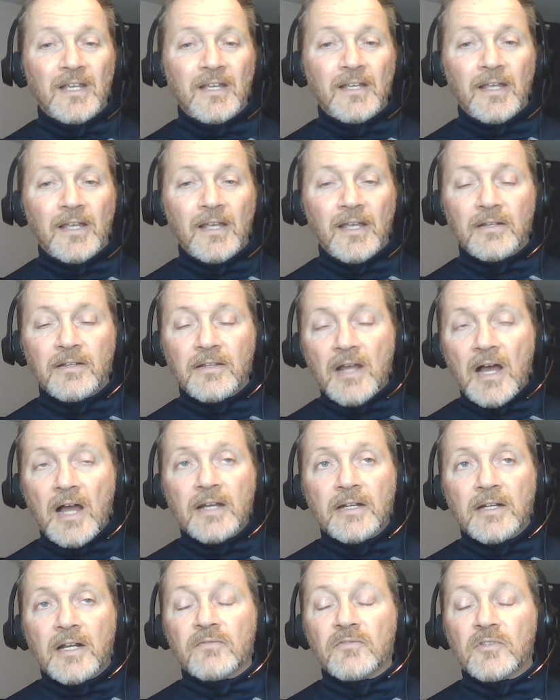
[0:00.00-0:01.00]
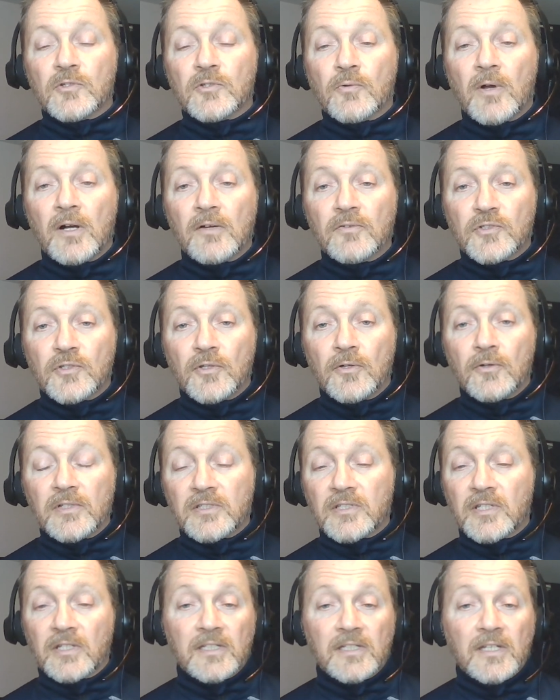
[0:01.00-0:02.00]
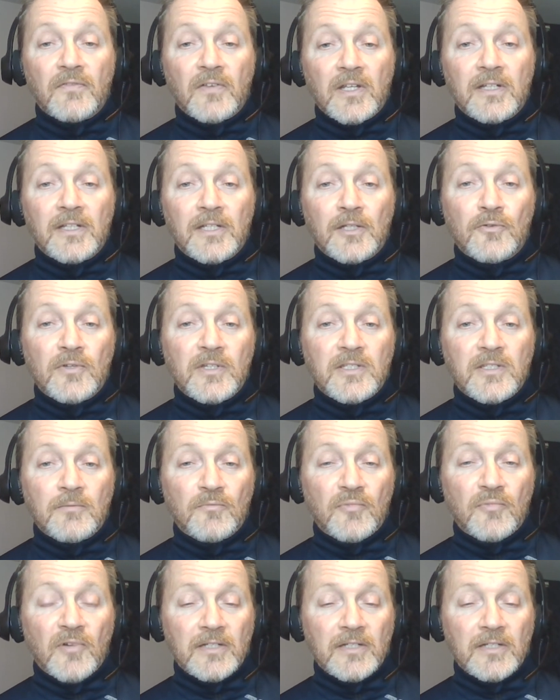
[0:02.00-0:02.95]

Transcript: And nine out of the 12 showed a significant increase in brain